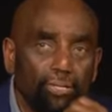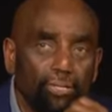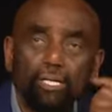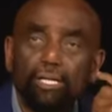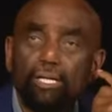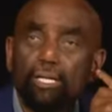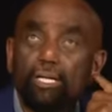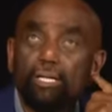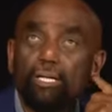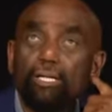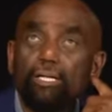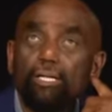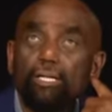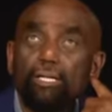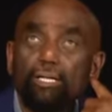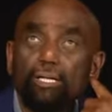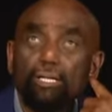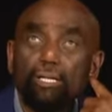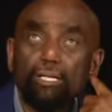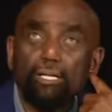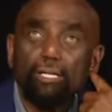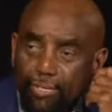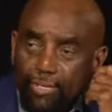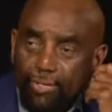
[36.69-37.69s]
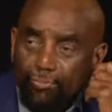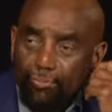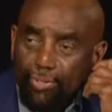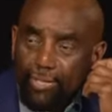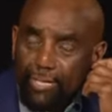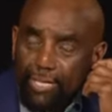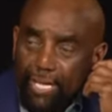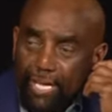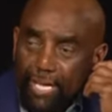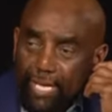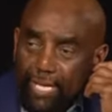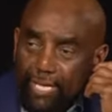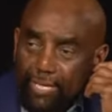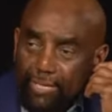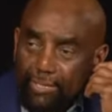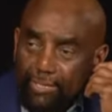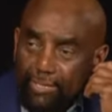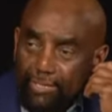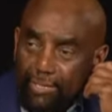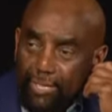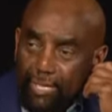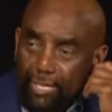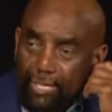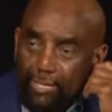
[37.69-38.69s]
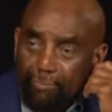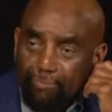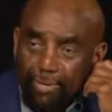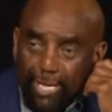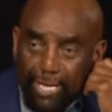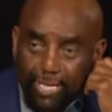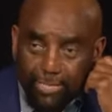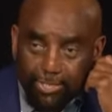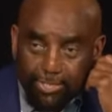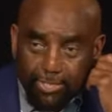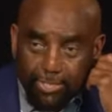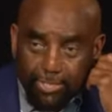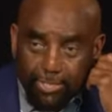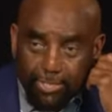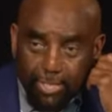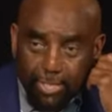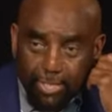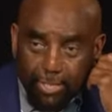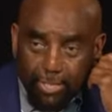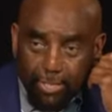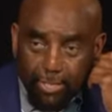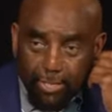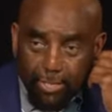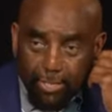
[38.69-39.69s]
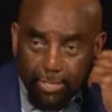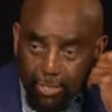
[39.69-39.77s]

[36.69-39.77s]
Uh-huh. They went and had their egg bites today.